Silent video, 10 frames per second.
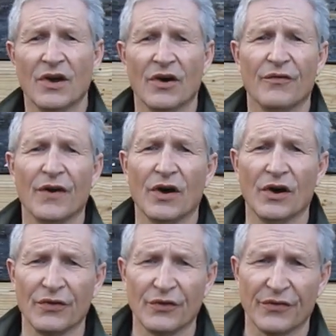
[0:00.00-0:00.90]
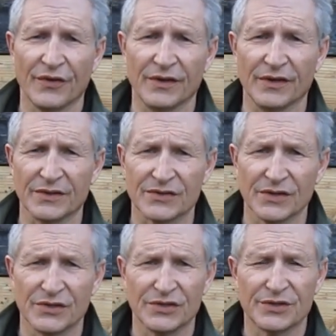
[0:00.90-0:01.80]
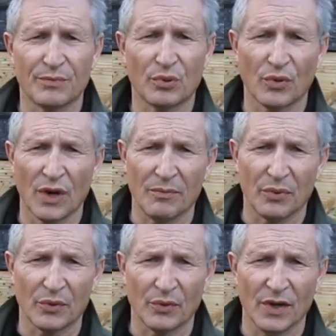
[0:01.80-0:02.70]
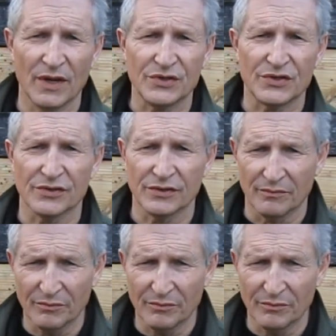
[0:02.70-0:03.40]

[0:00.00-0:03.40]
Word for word: of other things such as preparation,